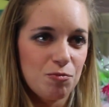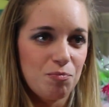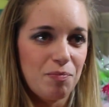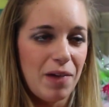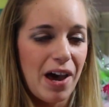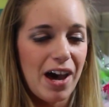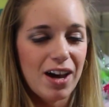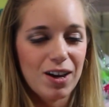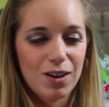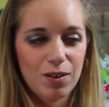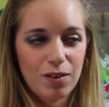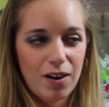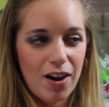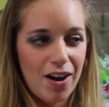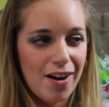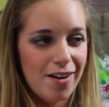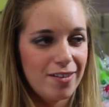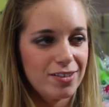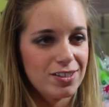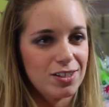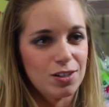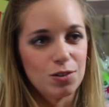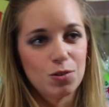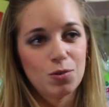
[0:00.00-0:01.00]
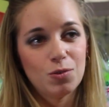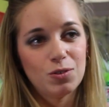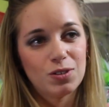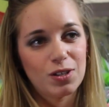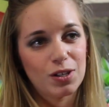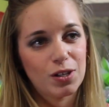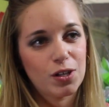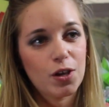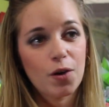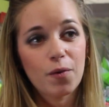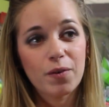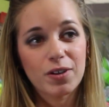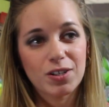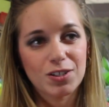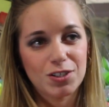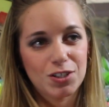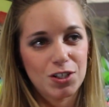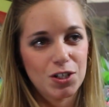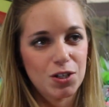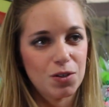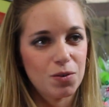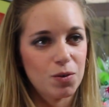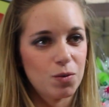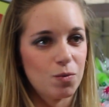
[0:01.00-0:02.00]
backgrounds and who's it going
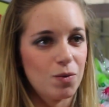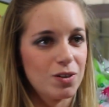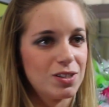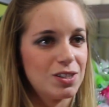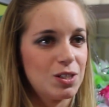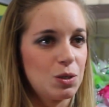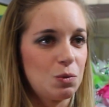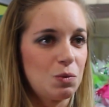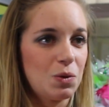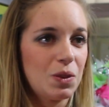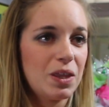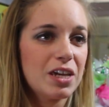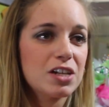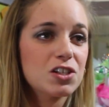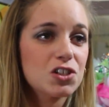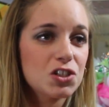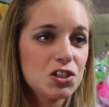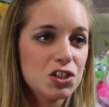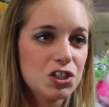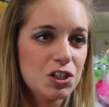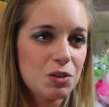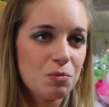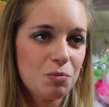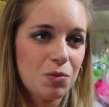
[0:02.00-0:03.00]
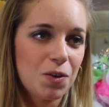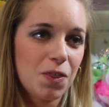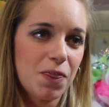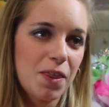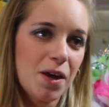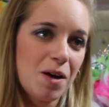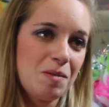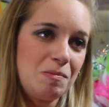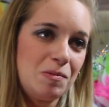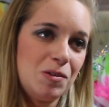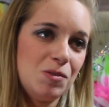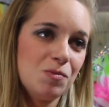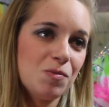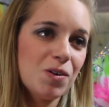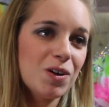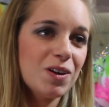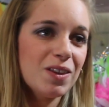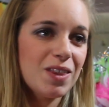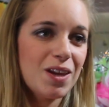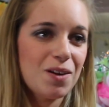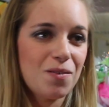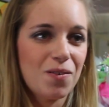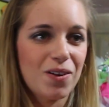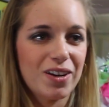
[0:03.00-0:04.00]
to and what's their relationship with them and what
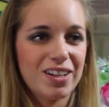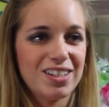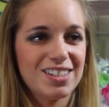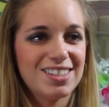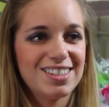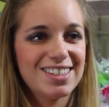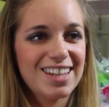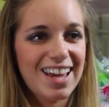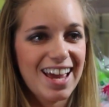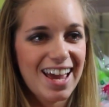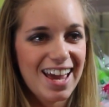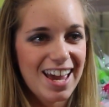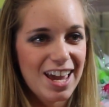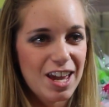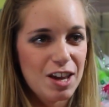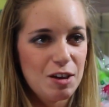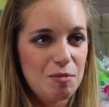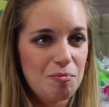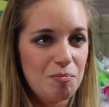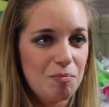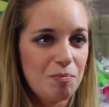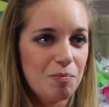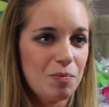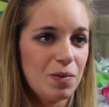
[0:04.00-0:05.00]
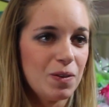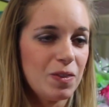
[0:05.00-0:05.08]
do they want to say